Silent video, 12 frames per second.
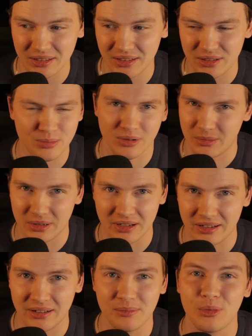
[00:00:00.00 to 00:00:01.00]
You probably
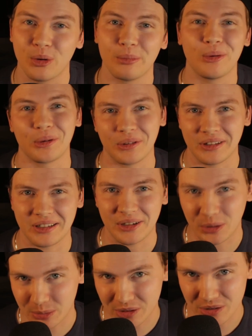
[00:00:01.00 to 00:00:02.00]
didn't. More importantly, I
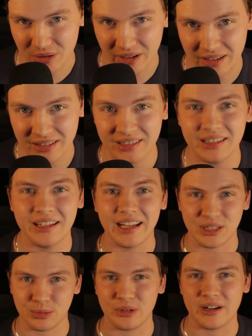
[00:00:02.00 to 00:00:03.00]
hope you enjoyed, and
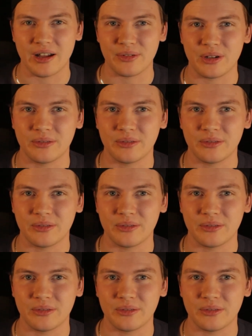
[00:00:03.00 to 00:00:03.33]
it's been good having you.